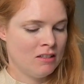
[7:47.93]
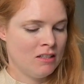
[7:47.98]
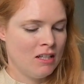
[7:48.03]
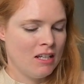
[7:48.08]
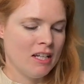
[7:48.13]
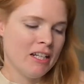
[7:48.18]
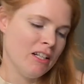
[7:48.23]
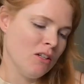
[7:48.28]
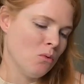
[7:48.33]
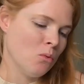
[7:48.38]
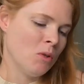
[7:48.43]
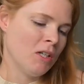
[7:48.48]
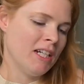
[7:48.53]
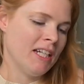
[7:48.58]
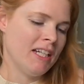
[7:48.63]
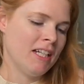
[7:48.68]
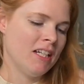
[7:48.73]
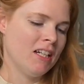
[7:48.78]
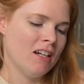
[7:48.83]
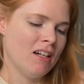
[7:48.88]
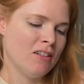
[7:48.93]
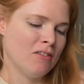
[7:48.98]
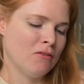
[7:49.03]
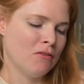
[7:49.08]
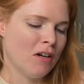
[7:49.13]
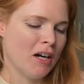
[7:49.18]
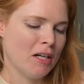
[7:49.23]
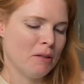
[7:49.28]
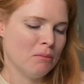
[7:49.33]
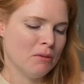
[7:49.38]
in a way a
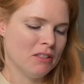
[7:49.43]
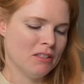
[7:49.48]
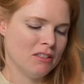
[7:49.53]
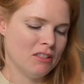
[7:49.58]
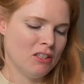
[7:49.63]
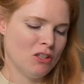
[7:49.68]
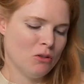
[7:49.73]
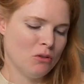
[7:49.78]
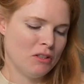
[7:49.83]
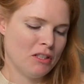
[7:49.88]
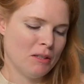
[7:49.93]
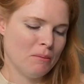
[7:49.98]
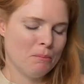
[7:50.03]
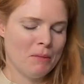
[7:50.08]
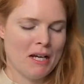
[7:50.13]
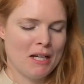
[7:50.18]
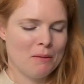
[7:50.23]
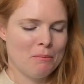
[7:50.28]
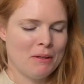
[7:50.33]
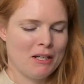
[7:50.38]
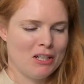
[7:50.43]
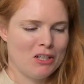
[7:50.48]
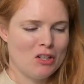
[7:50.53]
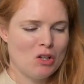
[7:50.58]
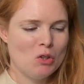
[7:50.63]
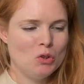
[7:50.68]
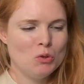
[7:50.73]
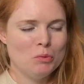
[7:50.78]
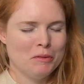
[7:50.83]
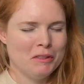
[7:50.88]
vibrant looking backpack
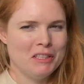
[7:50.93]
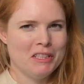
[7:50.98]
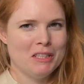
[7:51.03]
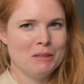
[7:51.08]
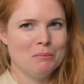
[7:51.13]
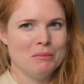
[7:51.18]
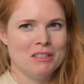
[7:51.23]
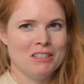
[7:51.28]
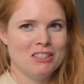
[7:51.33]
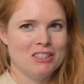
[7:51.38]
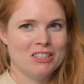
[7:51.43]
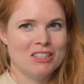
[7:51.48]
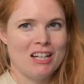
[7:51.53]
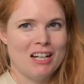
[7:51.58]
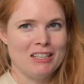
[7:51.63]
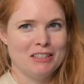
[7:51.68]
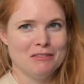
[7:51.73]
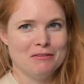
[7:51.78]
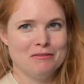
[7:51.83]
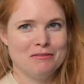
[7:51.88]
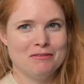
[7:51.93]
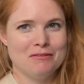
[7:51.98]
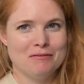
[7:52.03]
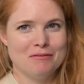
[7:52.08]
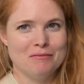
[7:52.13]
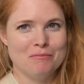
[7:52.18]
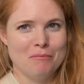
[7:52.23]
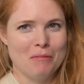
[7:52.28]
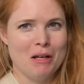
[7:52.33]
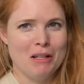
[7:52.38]
goes with it, but it's kind of
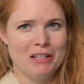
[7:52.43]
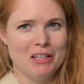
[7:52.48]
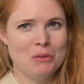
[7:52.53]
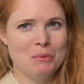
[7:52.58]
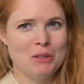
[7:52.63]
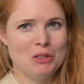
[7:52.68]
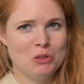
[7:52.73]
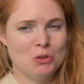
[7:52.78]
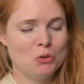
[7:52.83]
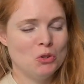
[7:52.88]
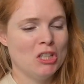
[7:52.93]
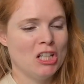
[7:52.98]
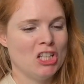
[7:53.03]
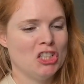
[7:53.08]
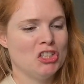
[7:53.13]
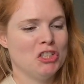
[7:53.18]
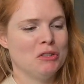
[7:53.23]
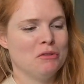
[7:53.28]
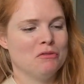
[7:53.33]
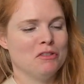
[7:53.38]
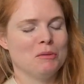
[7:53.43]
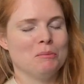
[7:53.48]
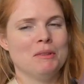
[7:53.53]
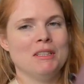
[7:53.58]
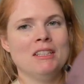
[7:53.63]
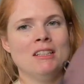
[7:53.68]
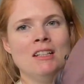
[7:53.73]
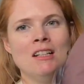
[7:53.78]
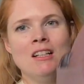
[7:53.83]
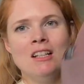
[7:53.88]
a little bit too clashy for
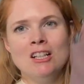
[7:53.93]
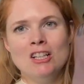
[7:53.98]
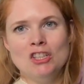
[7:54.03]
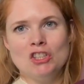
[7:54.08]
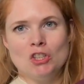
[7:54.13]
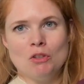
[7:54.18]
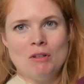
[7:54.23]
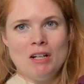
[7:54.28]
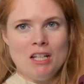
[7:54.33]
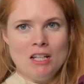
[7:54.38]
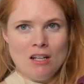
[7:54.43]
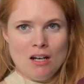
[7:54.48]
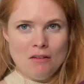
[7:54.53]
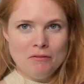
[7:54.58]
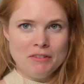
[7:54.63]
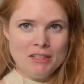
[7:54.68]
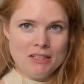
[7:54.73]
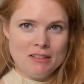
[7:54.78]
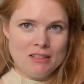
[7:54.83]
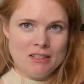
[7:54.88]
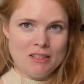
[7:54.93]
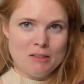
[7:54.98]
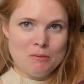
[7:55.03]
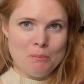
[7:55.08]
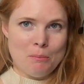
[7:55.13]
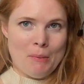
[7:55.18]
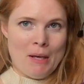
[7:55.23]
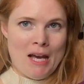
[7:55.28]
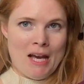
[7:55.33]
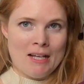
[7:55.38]
me. So I love that this
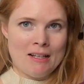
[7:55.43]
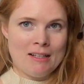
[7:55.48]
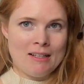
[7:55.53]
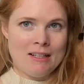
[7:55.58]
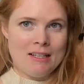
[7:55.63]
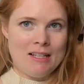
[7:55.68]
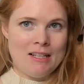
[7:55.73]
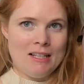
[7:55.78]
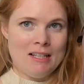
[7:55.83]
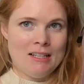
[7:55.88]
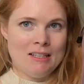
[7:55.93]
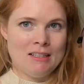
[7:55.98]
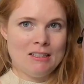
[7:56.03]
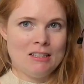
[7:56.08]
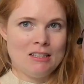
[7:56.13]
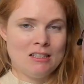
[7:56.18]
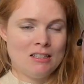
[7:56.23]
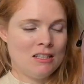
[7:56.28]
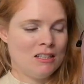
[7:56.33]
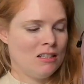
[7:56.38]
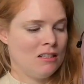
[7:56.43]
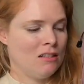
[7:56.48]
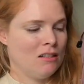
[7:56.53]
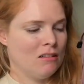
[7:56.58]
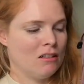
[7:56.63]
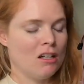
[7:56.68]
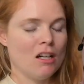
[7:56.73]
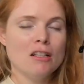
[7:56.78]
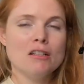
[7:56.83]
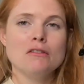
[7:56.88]
bag is
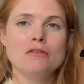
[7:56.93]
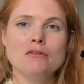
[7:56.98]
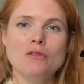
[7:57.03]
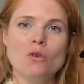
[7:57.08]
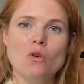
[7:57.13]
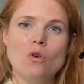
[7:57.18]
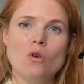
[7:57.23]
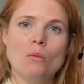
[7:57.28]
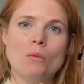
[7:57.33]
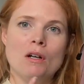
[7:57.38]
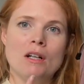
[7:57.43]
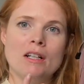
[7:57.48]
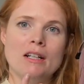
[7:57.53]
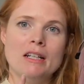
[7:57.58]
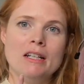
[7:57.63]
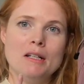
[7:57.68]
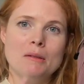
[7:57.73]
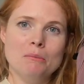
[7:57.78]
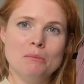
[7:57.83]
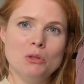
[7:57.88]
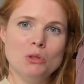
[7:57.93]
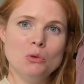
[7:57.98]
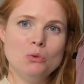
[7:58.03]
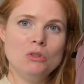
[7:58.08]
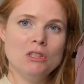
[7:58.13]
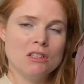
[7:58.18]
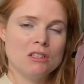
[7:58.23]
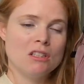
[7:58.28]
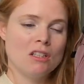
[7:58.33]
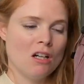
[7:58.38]
colorful but in a
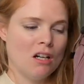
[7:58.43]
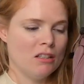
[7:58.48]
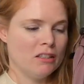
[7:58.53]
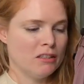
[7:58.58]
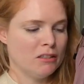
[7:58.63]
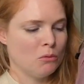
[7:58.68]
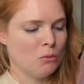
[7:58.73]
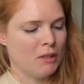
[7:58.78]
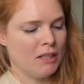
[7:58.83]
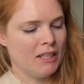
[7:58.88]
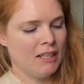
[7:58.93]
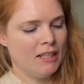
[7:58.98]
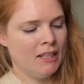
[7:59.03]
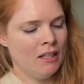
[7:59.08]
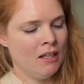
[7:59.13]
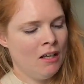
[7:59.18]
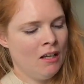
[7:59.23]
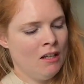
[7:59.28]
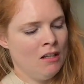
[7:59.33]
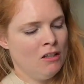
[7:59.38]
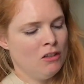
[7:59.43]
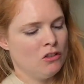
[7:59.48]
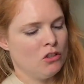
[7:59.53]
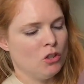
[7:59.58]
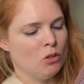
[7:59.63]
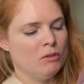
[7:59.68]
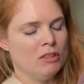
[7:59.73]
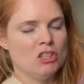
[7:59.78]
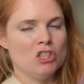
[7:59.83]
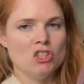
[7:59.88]
muted color way,
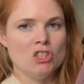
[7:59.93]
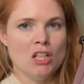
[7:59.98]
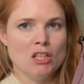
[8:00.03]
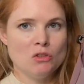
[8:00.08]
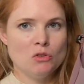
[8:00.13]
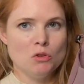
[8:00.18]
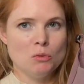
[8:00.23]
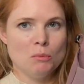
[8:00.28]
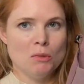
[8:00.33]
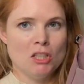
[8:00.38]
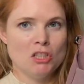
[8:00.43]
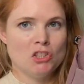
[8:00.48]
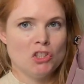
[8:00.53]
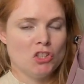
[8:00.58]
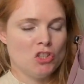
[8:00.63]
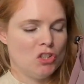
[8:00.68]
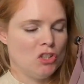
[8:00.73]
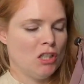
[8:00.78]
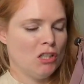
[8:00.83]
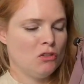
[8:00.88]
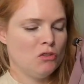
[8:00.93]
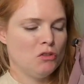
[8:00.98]
so it's not too much, it's not